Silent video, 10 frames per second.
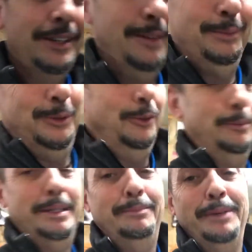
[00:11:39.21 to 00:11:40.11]
I'm going to
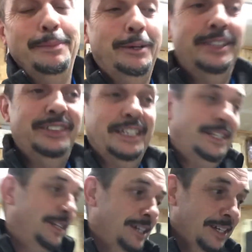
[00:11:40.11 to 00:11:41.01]
meet people. I
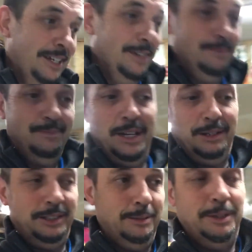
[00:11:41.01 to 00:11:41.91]

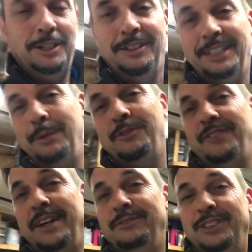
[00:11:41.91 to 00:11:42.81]
come in contact with
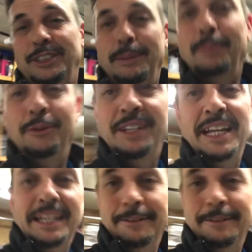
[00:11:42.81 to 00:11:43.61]
5, 6 people a day.